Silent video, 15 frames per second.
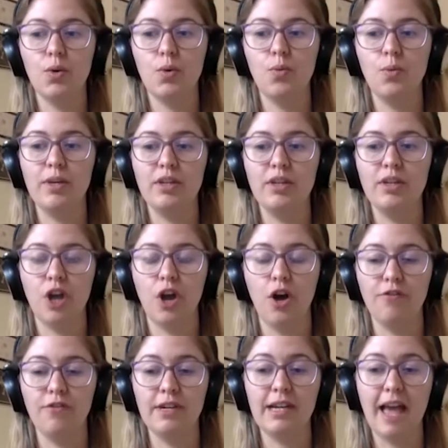which are
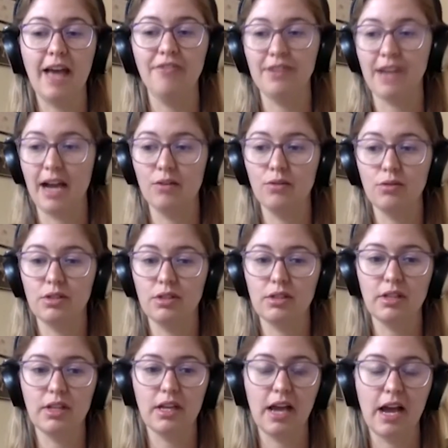often left out
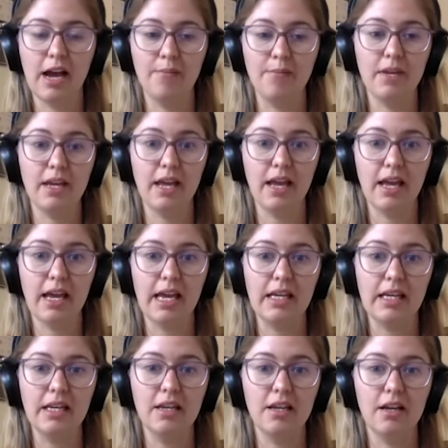
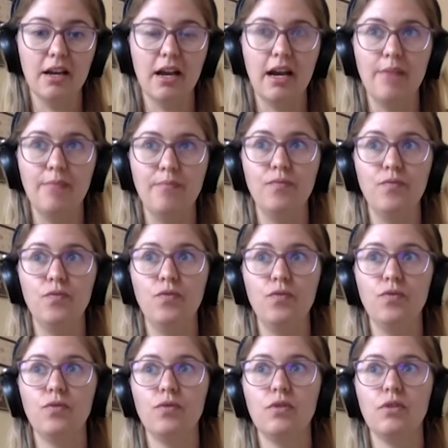in
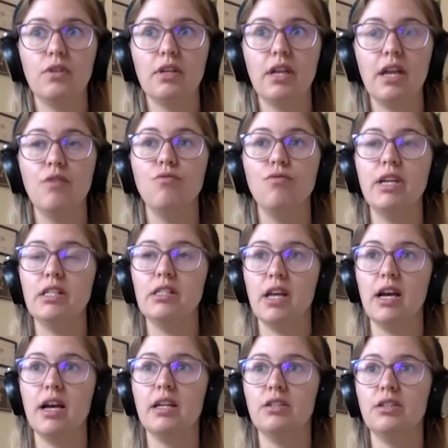
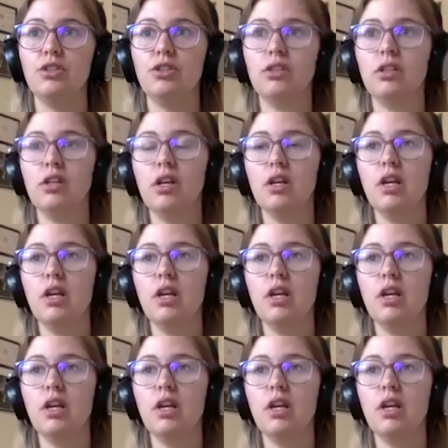research.